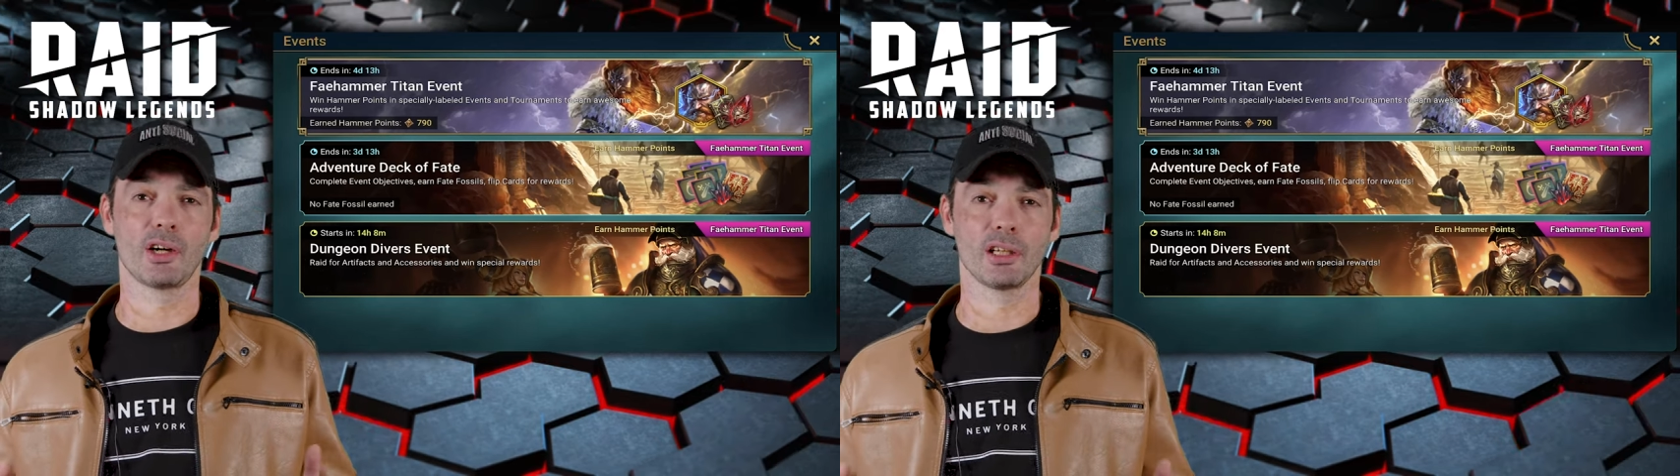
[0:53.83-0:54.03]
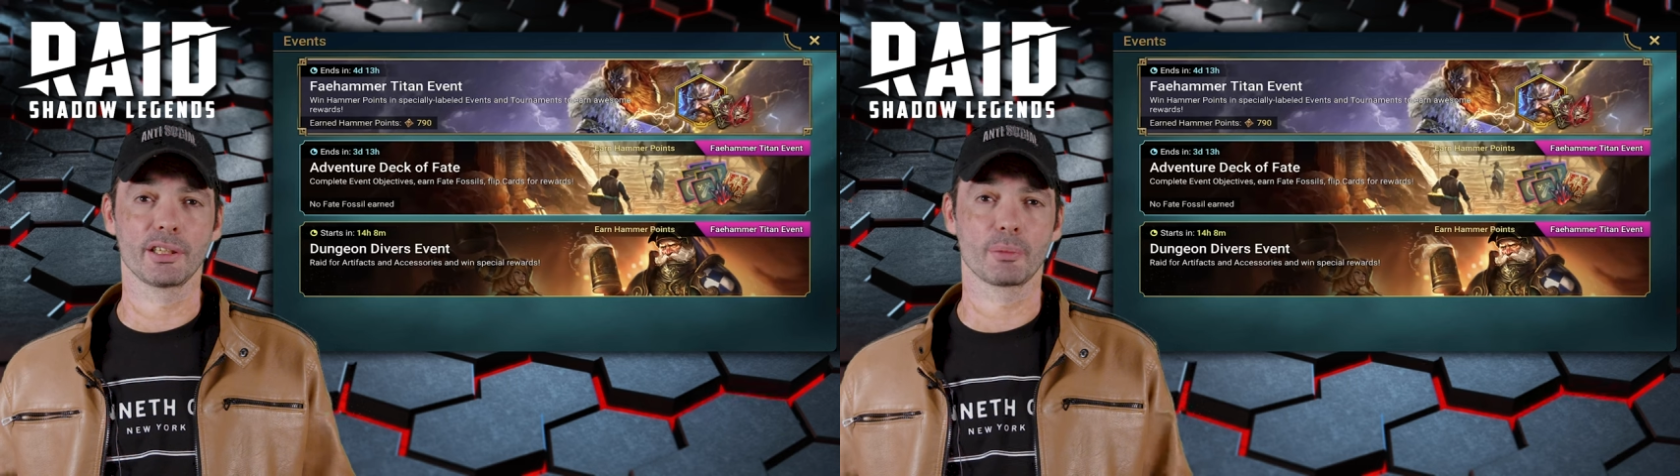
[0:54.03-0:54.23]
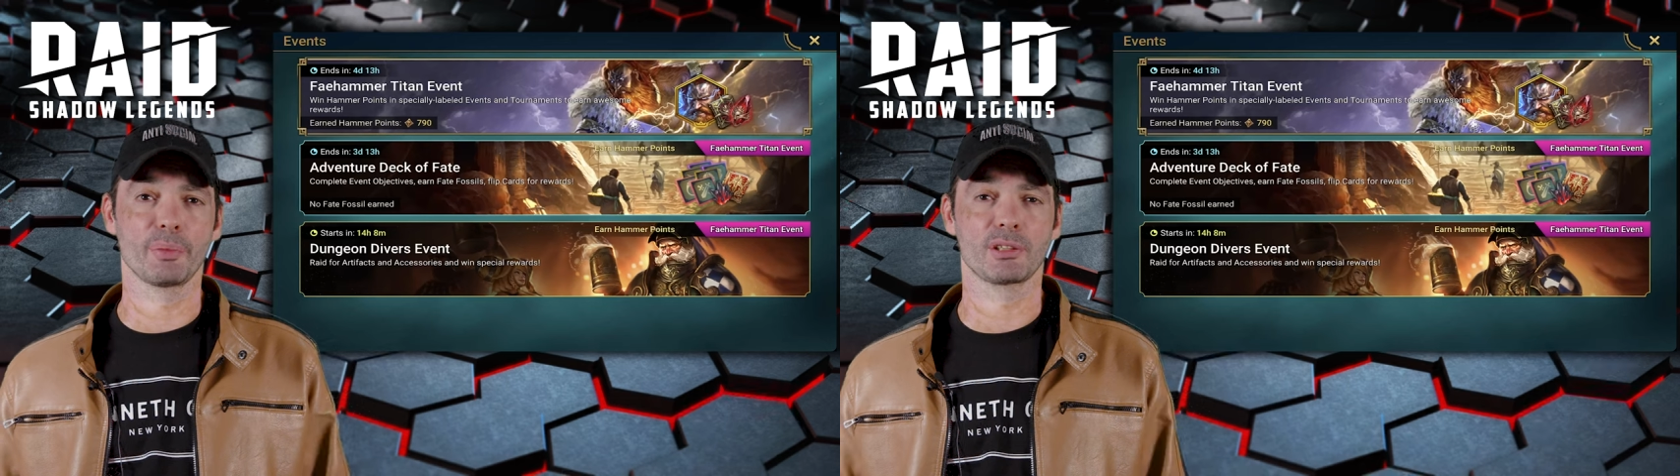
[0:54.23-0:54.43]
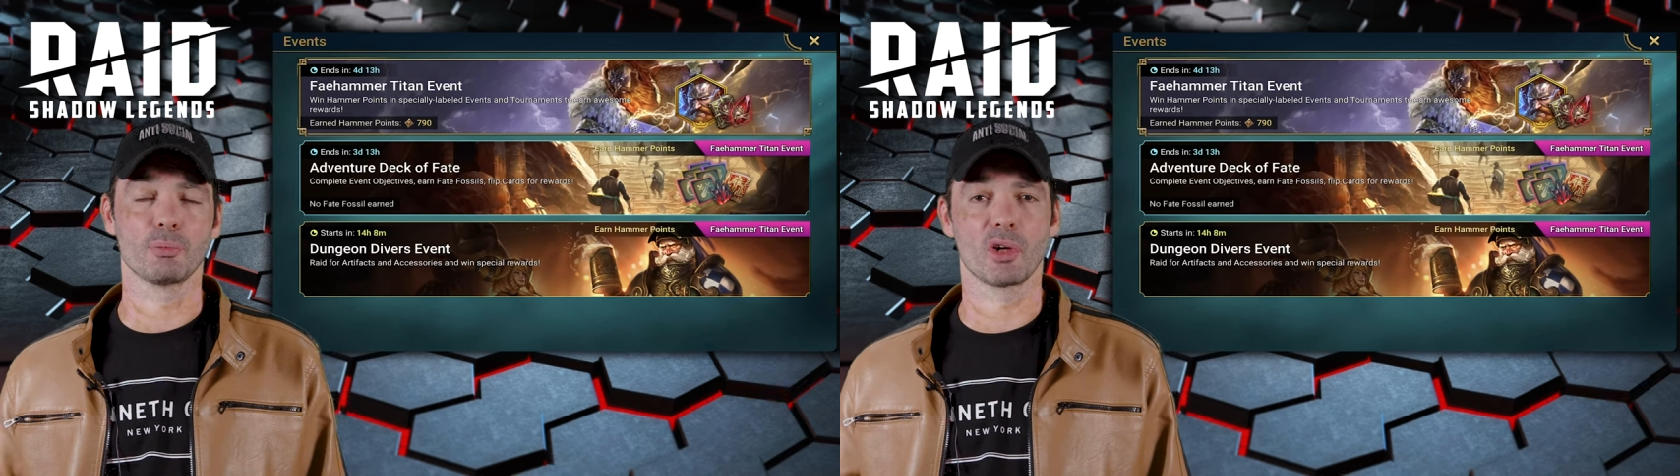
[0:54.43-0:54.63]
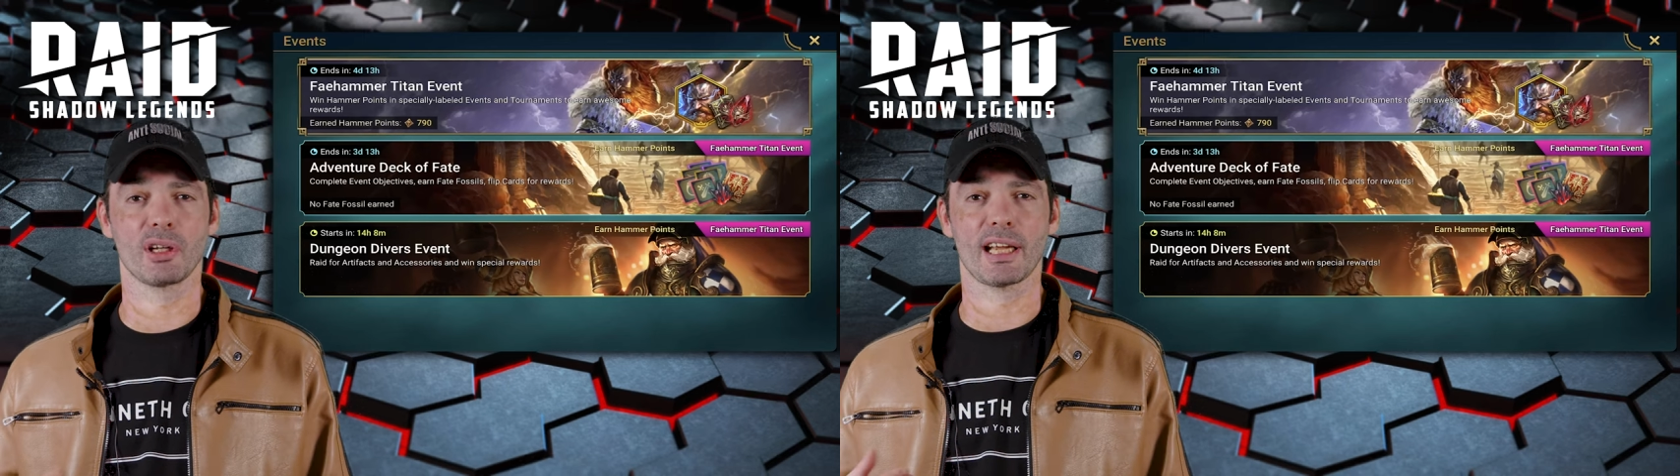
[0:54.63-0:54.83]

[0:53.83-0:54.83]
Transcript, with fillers: are a little bit more